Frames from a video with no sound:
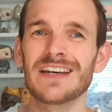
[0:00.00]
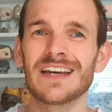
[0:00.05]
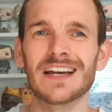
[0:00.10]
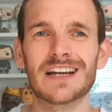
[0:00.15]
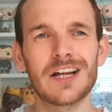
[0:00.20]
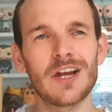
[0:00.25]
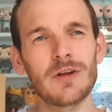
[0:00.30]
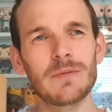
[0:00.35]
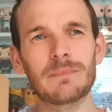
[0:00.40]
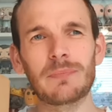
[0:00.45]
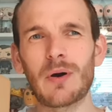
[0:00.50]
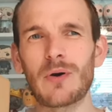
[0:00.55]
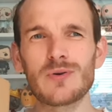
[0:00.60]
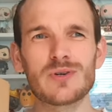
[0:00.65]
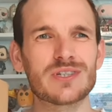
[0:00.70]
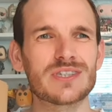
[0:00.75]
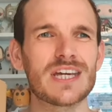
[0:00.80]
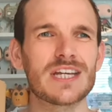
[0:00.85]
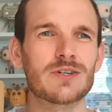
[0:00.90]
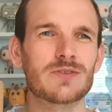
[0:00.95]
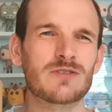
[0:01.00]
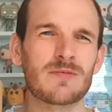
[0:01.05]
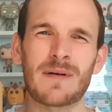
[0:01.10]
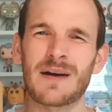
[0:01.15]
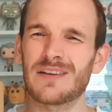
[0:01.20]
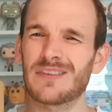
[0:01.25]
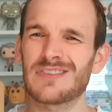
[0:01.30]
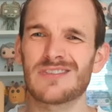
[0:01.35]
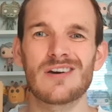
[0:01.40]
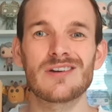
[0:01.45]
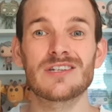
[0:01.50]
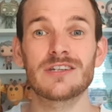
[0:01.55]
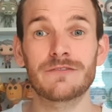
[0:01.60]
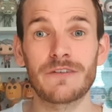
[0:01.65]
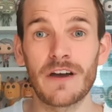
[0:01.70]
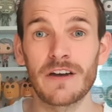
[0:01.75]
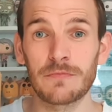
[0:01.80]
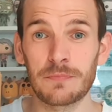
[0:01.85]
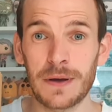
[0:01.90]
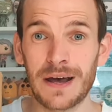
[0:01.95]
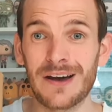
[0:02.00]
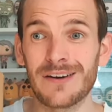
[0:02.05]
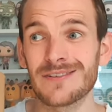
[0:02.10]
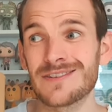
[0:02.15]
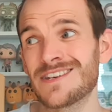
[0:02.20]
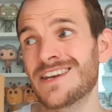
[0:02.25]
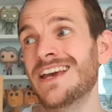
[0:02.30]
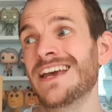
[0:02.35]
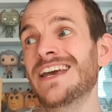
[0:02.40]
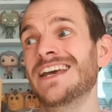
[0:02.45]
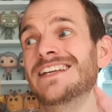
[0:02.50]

including postage was about thirty-five pounds.